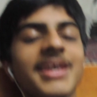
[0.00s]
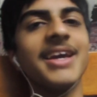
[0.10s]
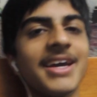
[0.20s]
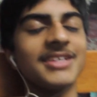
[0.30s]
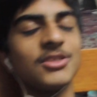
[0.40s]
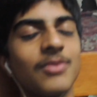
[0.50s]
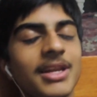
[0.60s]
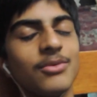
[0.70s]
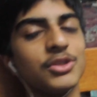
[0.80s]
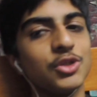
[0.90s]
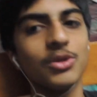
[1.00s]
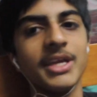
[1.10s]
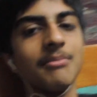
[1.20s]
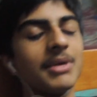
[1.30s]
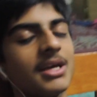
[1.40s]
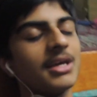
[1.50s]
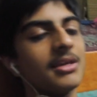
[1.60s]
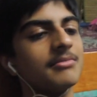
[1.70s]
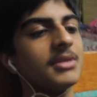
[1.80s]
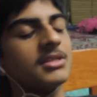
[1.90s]
Hey guys, so while I was shooting
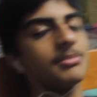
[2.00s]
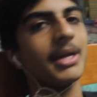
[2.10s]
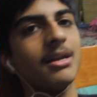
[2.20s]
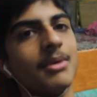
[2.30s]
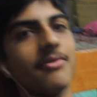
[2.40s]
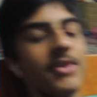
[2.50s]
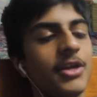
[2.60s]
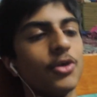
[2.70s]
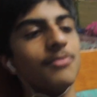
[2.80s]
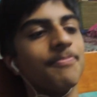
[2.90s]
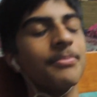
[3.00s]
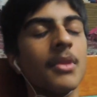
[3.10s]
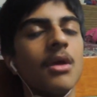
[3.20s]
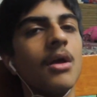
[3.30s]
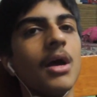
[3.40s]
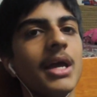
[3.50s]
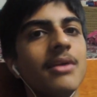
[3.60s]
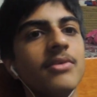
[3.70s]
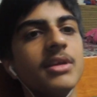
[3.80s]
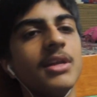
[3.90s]
my Spider-Man video, I
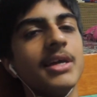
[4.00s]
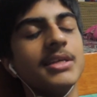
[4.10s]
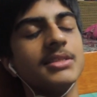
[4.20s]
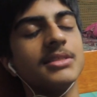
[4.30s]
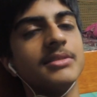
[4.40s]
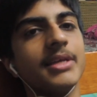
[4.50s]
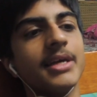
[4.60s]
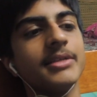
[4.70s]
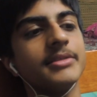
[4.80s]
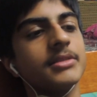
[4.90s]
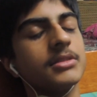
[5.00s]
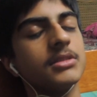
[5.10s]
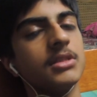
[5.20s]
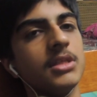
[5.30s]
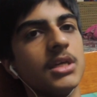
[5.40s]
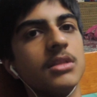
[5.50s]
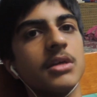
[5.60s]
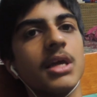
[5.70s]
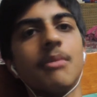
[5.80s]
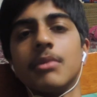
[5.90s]
never realized that the
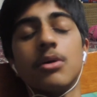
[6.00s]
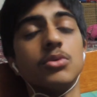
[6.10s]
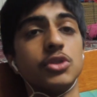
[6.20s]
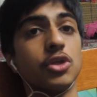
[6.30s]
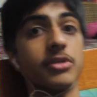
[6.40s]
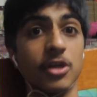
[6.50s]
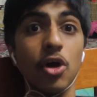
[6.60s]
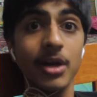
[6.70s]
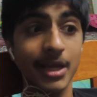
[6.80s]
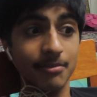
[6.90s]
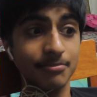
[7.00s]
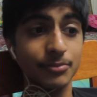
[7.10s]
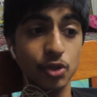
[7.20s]
other camera was not recording.